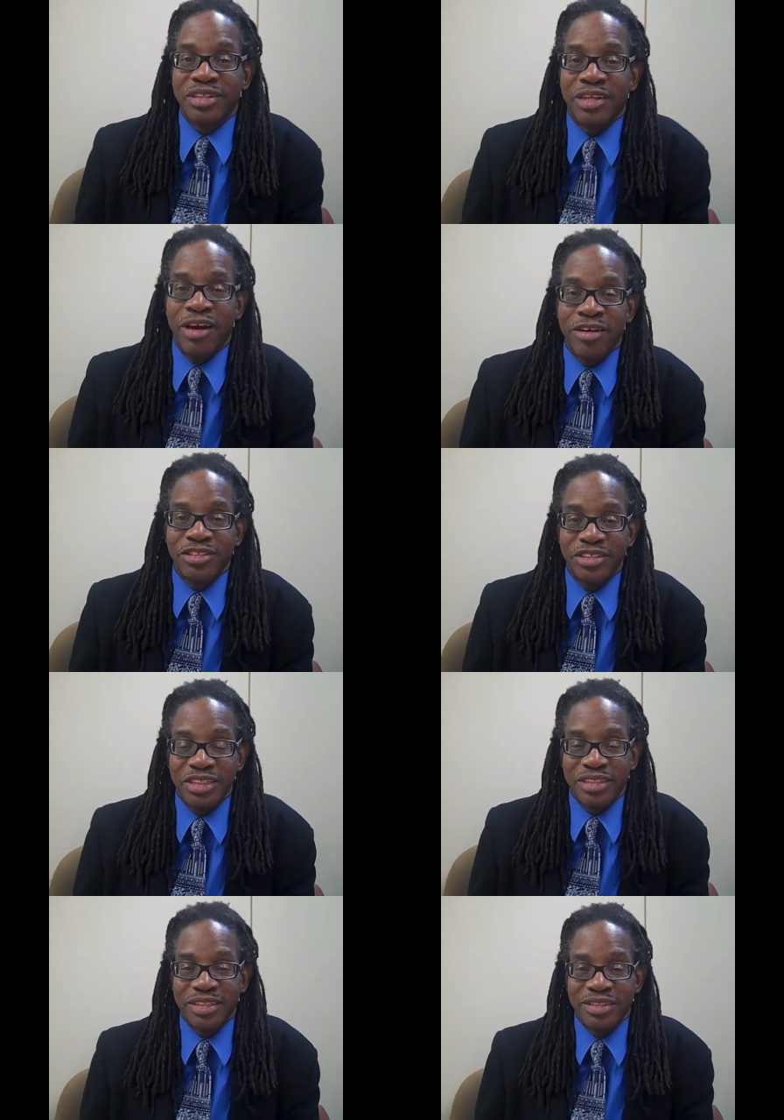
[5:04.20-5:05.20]
a large
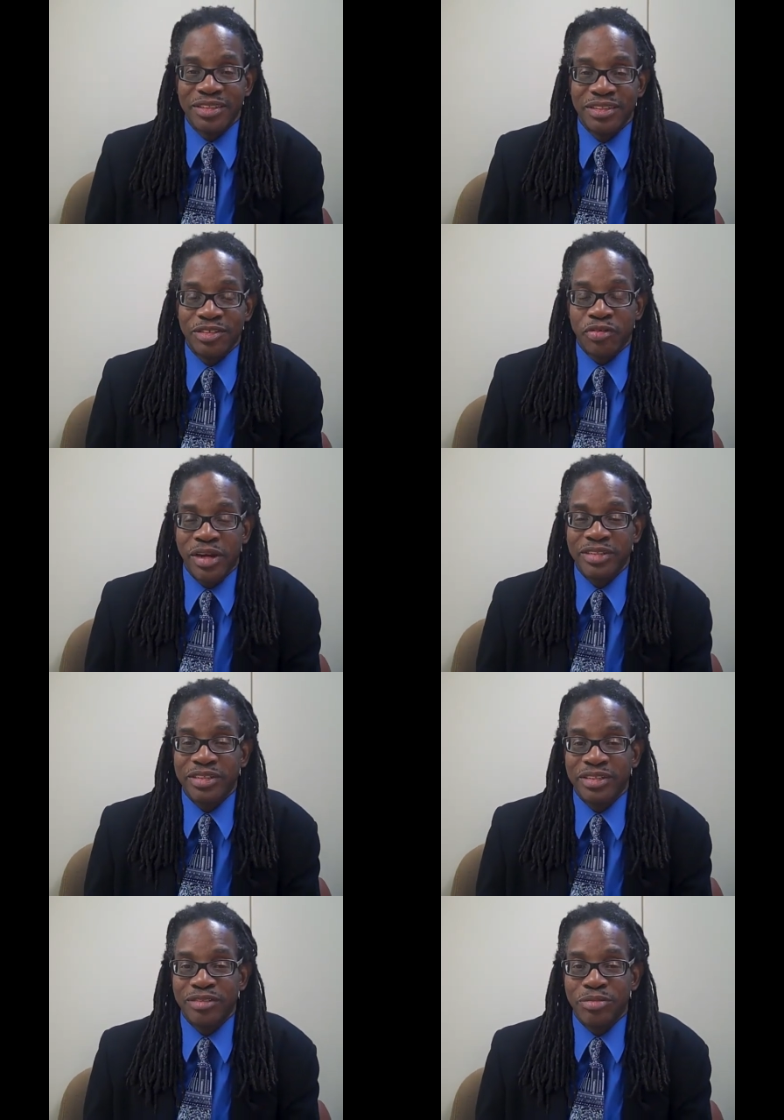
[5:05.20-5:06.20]
agenda. There's a great
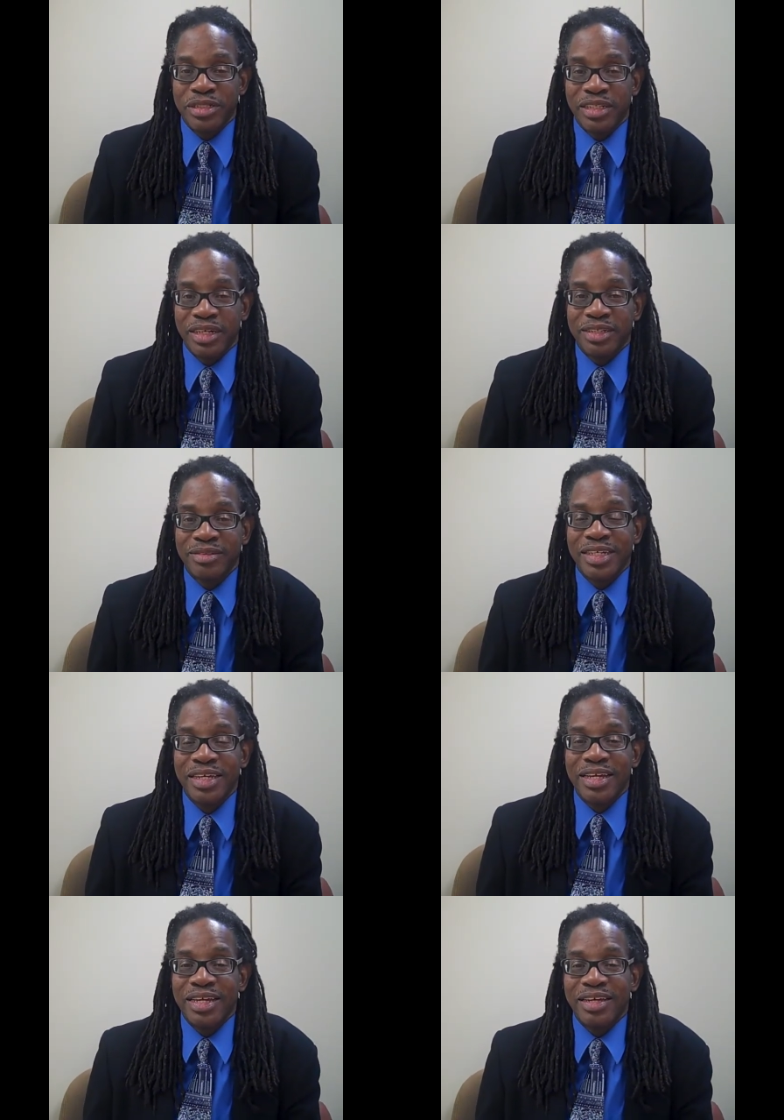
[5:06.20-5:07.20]
deal to be done.
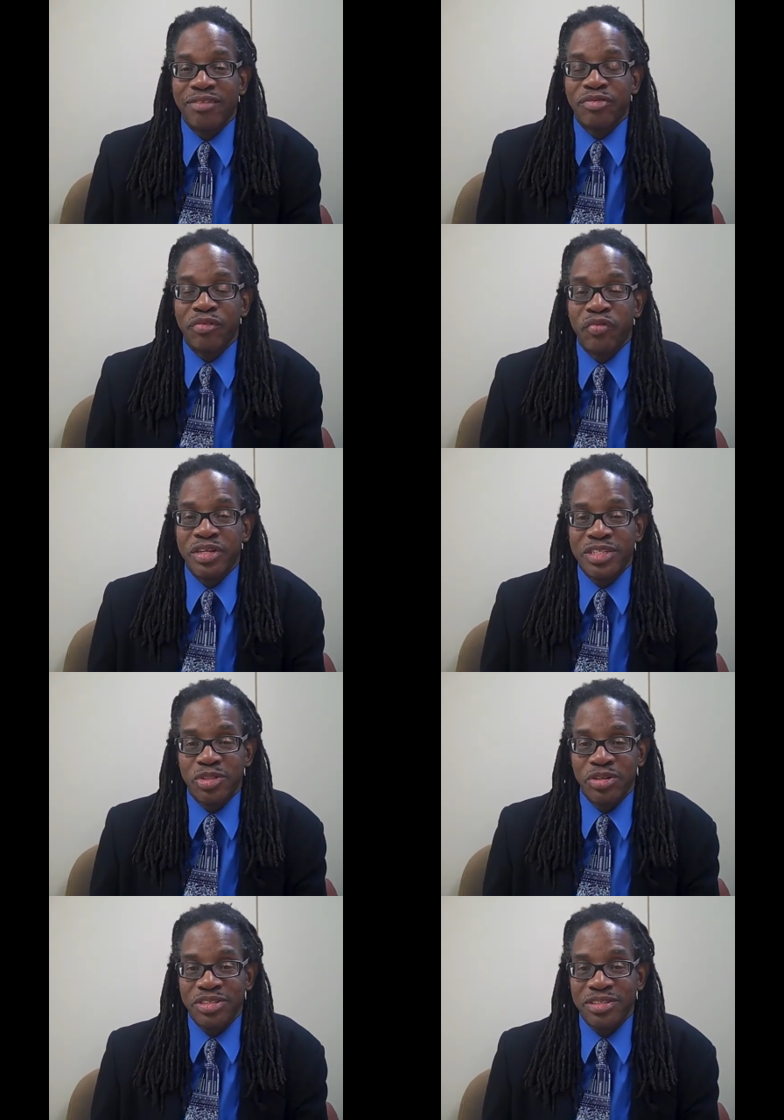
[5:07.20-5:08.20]
If the
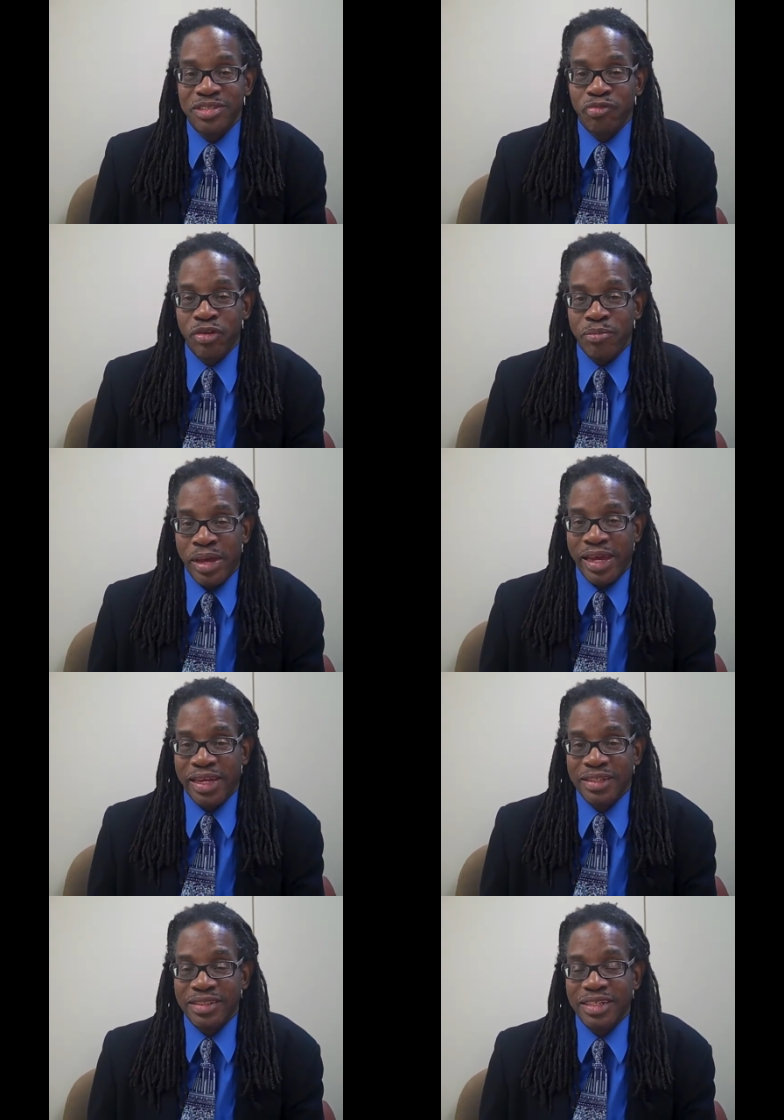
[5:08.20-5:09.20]
resources
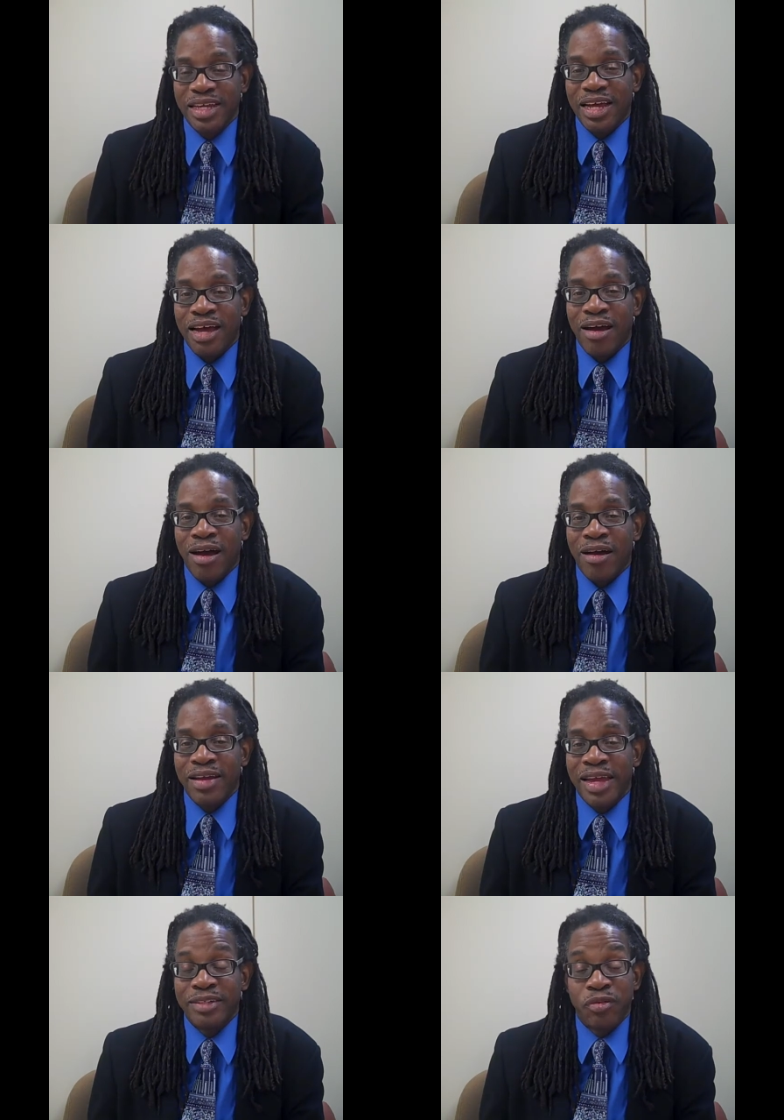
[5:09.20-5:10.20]
remain
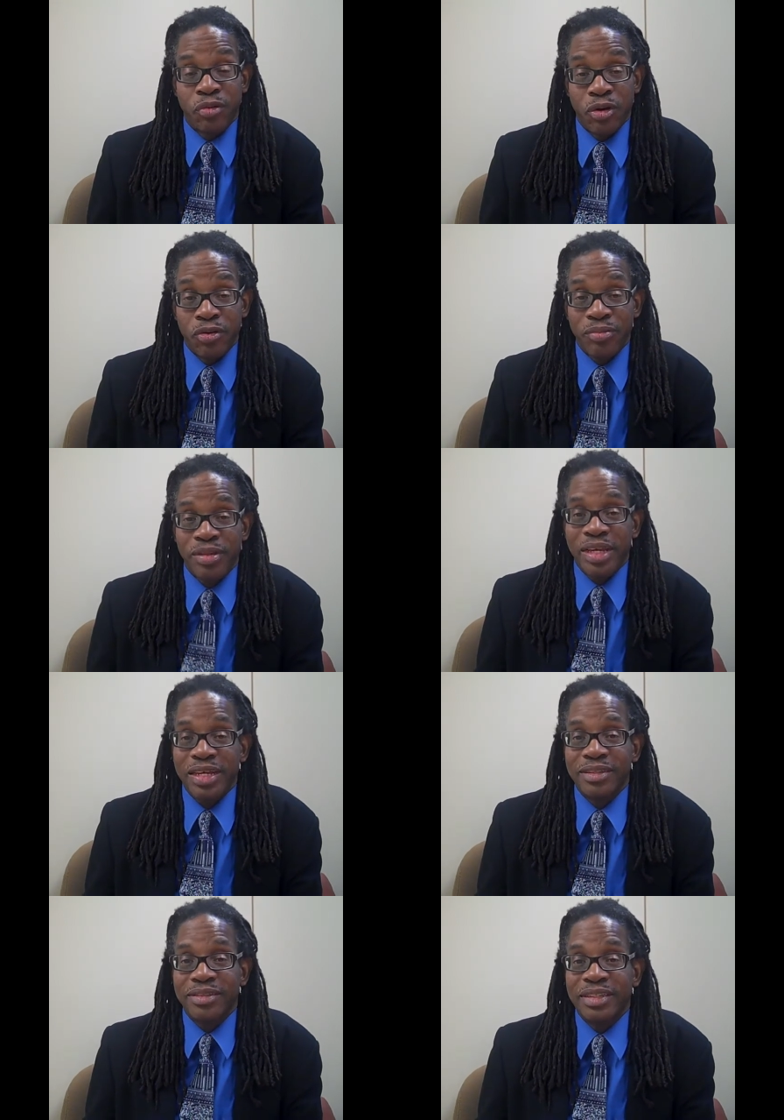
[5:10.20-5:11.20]
and grow,
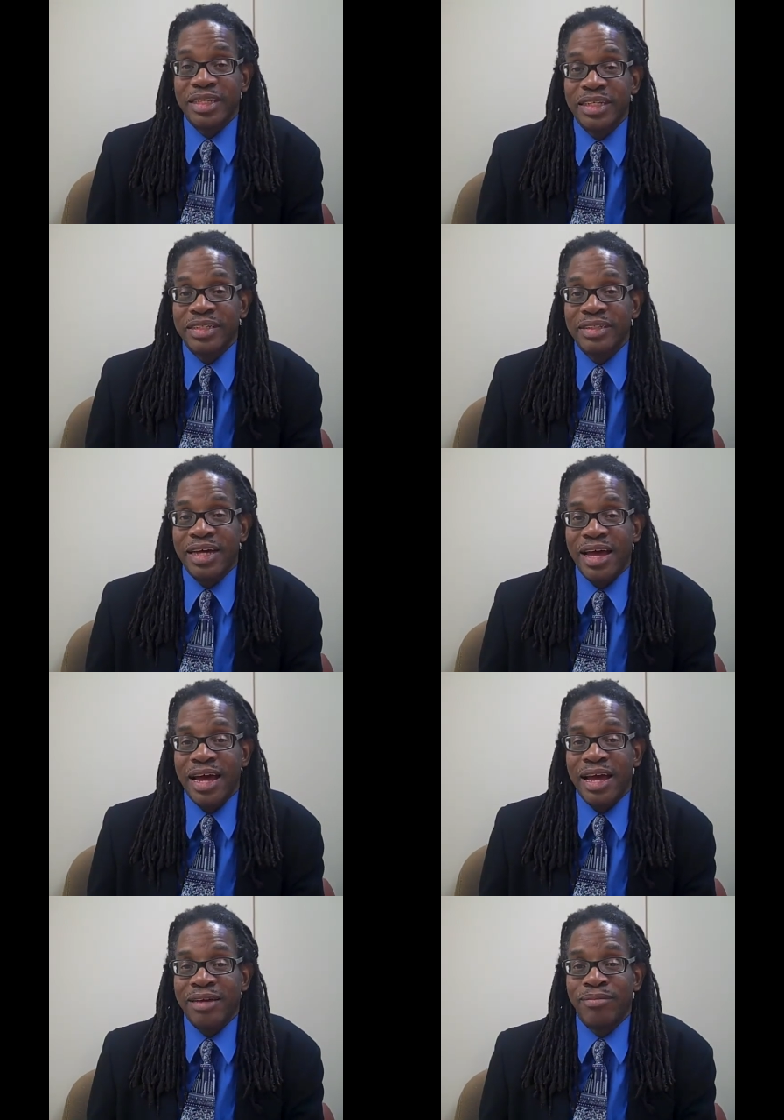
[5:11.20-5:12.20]
then
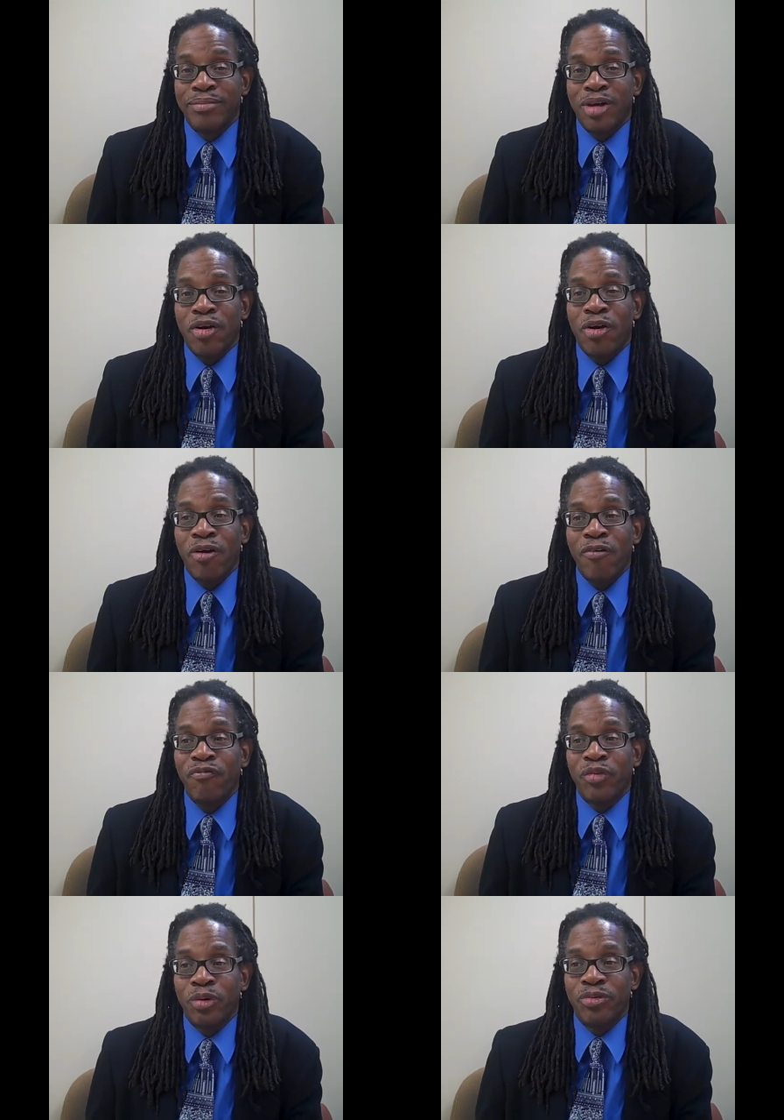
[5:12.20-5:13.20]
I'm
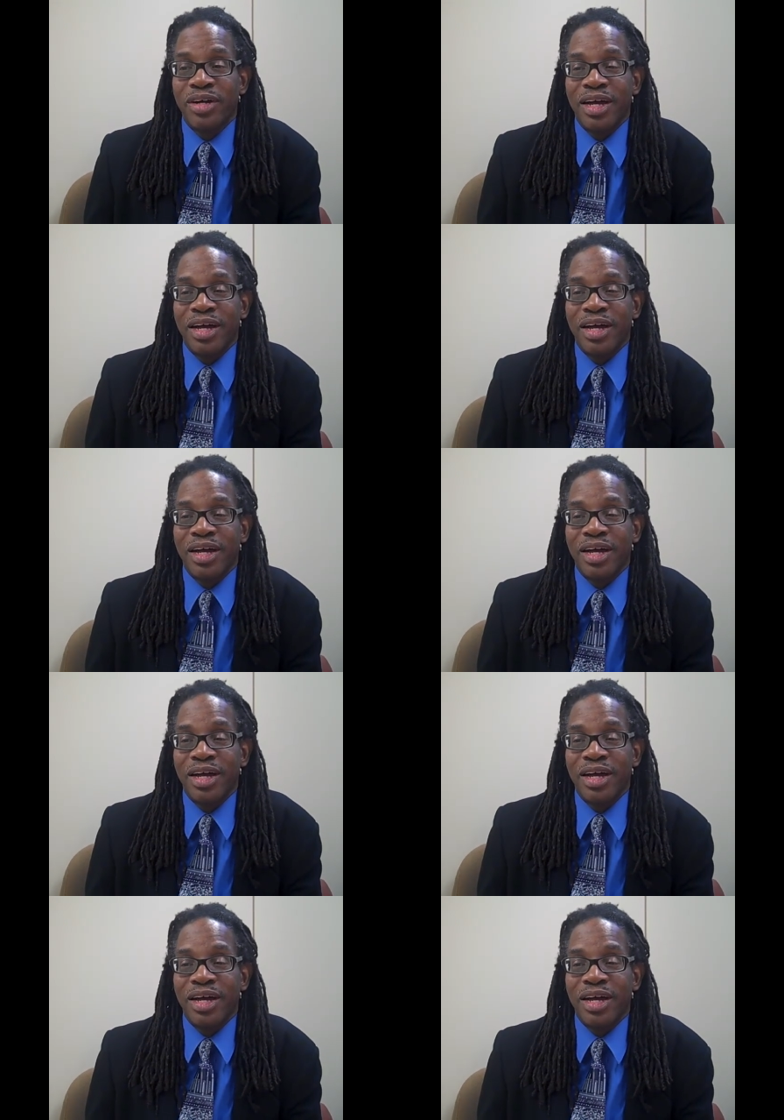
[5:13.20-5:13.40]
hopeful